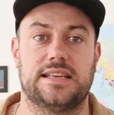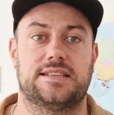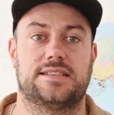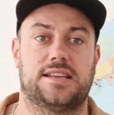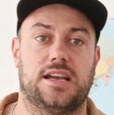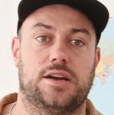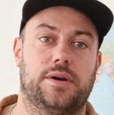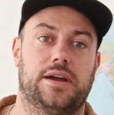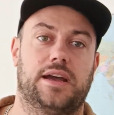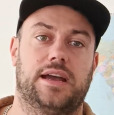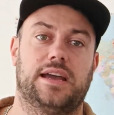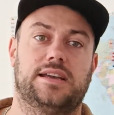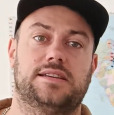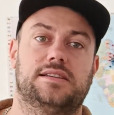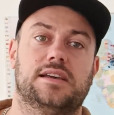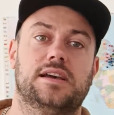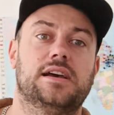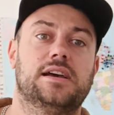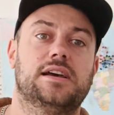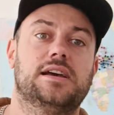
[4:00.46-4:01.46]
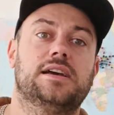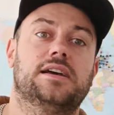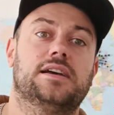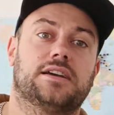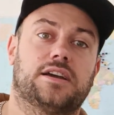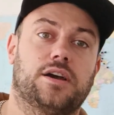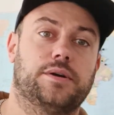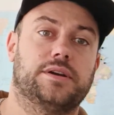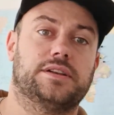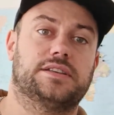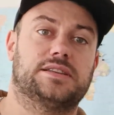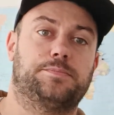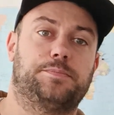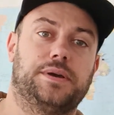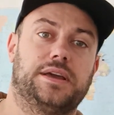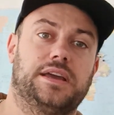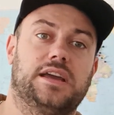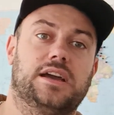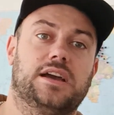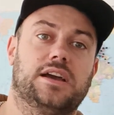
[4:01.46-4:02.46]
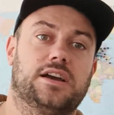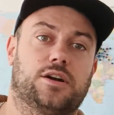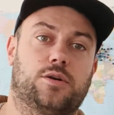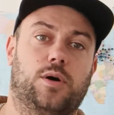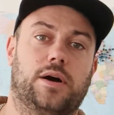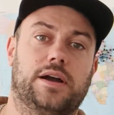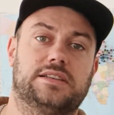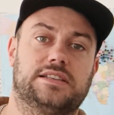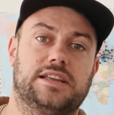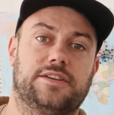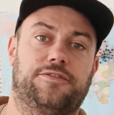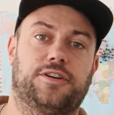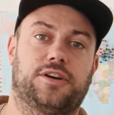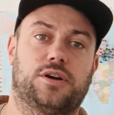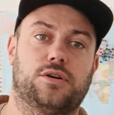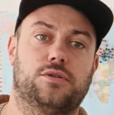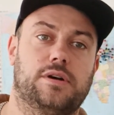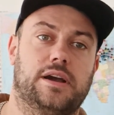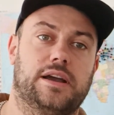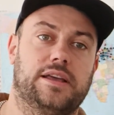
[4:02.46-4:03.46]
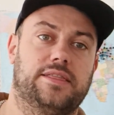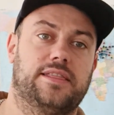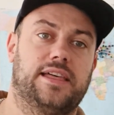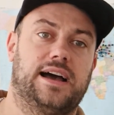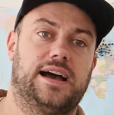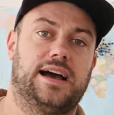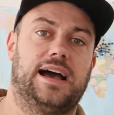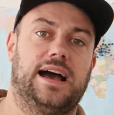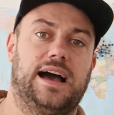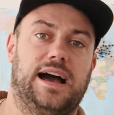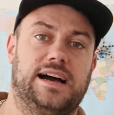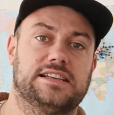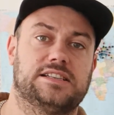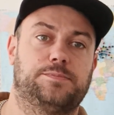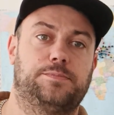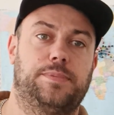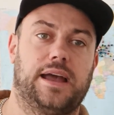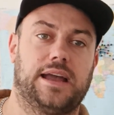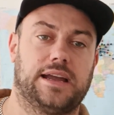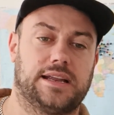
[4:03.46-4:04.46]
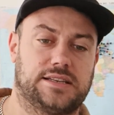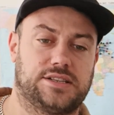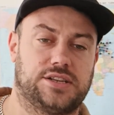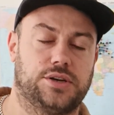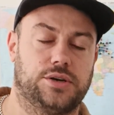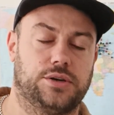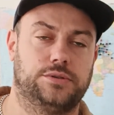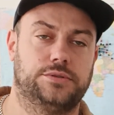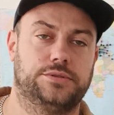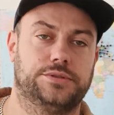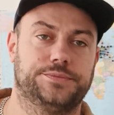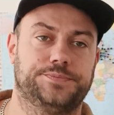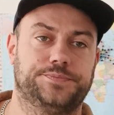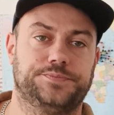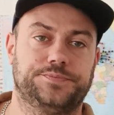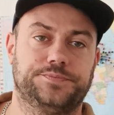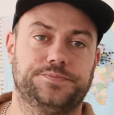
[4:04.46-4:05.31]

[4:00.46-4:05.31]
so it is going to be quite difficult in that aspect too.